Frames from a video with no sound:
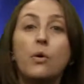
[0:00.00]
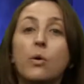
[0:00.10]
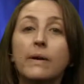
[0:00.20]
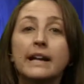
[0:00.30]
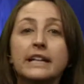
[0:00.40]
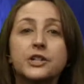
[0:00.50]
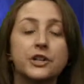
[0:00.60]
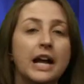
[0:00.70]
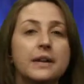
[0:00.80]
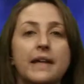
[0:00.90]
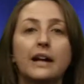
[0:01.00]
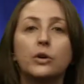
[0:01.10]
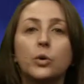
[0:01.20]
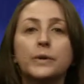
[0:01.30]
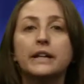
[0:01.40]
orange or kind of that
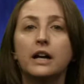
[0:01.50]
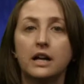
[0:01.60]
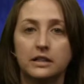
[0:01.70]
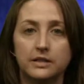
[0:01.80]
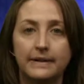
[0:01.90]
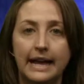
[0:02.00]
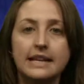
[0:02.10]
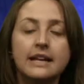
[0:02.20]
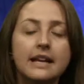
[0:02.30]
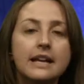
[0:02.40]
golden color, right?